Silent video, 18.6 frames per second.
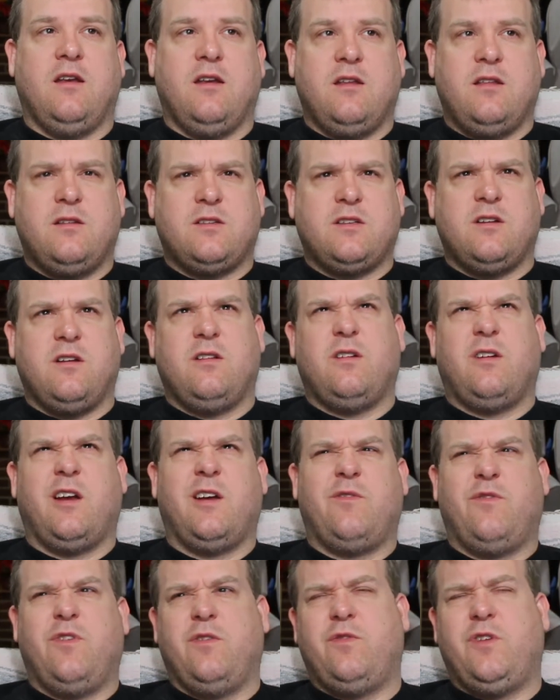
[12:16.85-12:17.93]
and then it's another
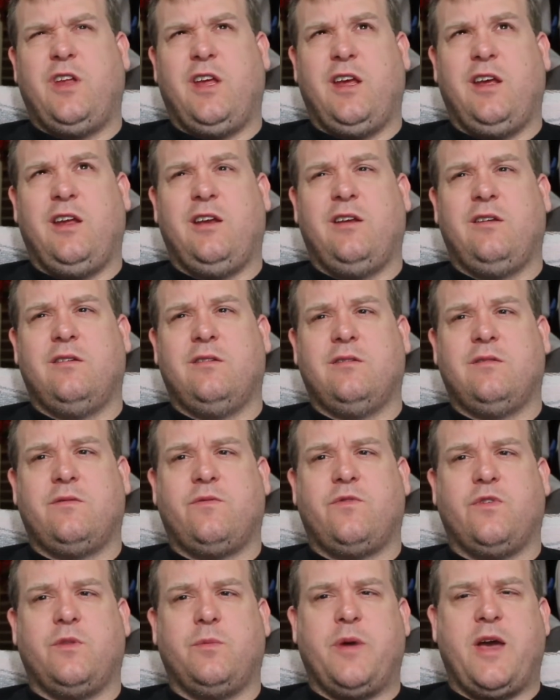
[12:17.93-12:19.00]
like 15
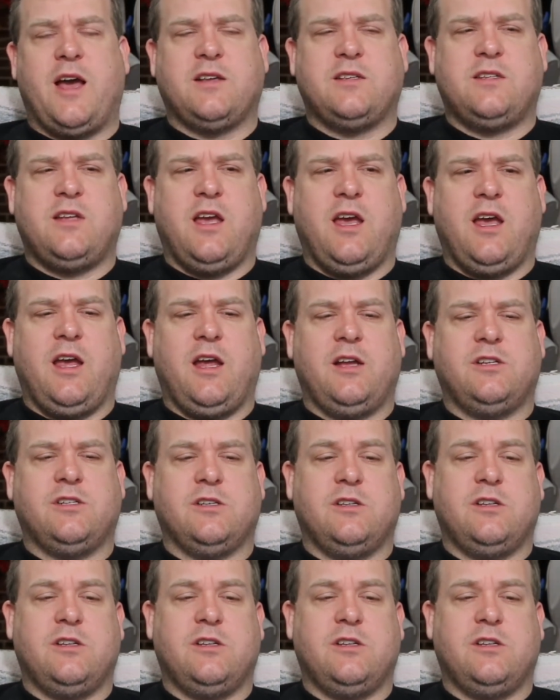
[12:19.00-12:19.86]
for the backstage,